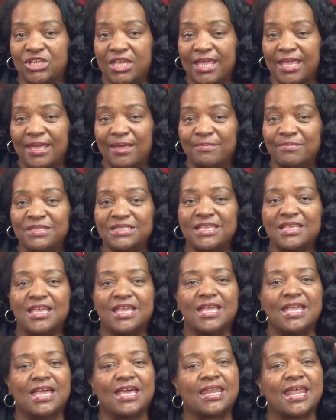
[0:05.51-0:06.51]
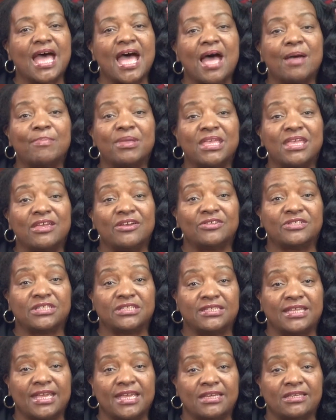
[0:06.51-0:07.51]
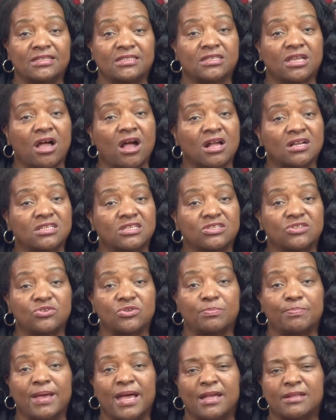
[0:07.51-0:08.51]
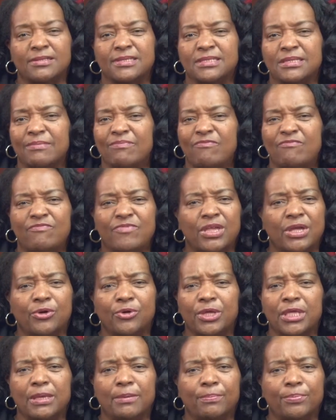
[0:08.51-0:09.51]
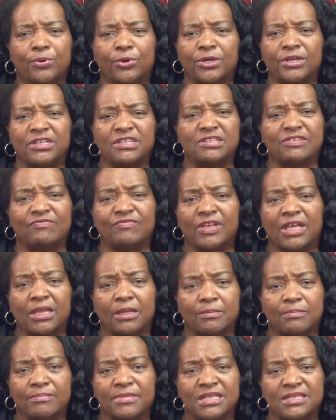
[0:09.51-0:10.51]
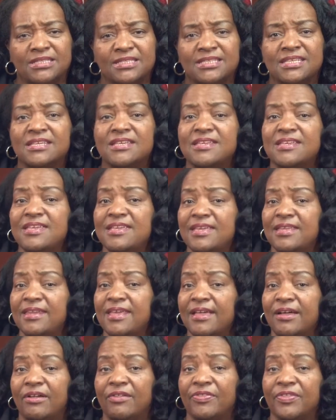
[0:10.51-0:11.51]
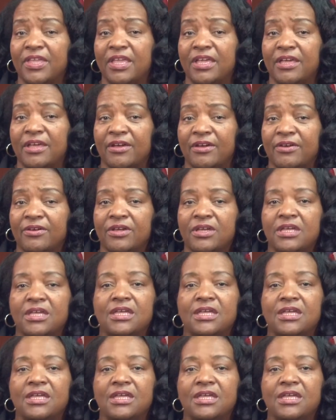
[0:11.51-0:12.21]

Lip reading: James, and I'm here today to talk to you about some very important developments in healthcare